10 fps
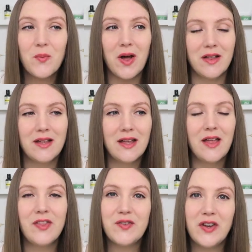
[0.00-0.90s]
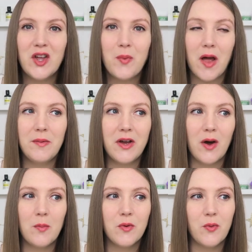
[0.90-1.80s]
Well, this video will probably go
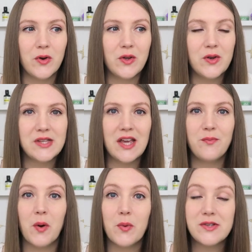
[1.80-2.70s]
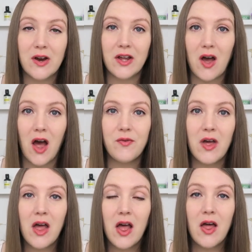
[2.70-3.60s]
up before New Year's Eve, but we're starting off
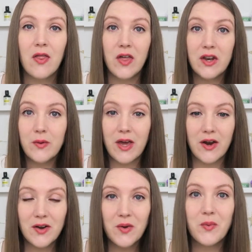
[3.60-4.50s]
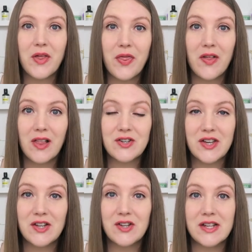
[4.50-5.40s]
the new year with the Lush
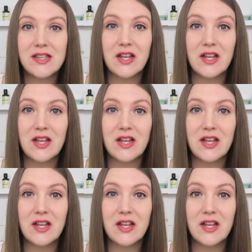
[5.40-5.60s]
Kitchen's